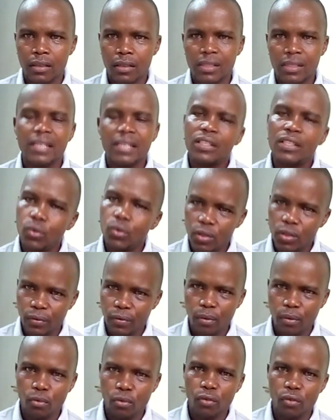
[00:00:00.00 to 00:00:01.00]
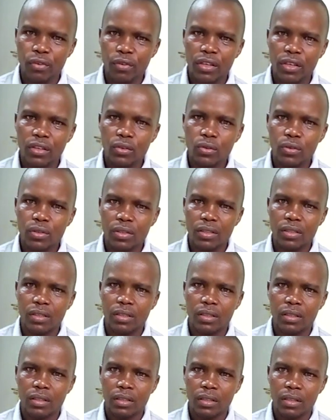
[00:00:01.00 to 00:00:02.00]
Stay tuned for more
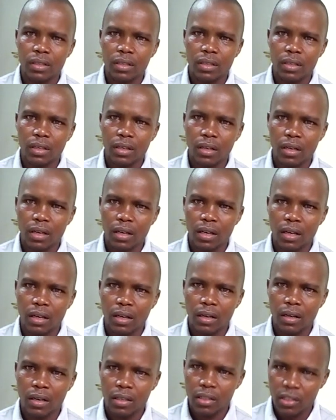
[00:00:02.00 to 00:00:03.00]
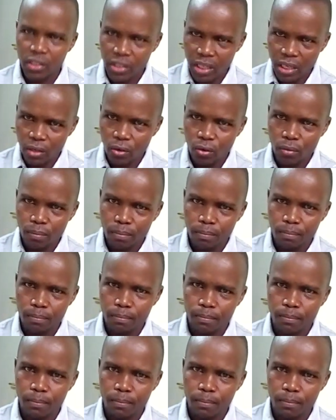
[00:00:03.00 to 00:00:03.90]
videos. Shalom.